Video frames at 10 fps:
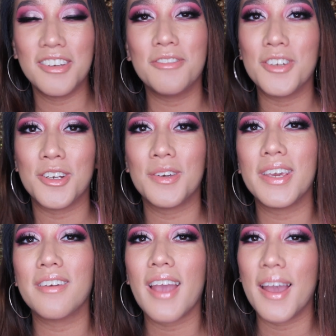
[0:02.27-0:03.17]
If you're new
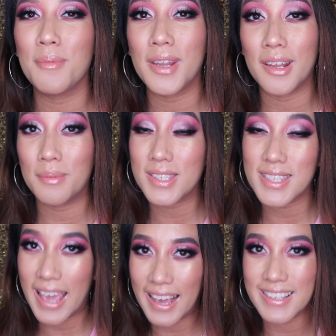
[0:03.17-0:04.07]
here, hi, my name is
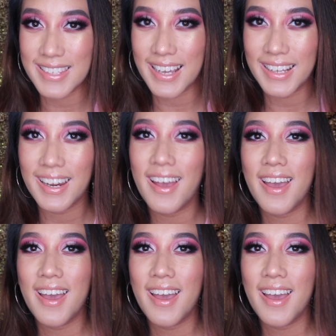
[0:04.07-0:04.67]
Kzyne,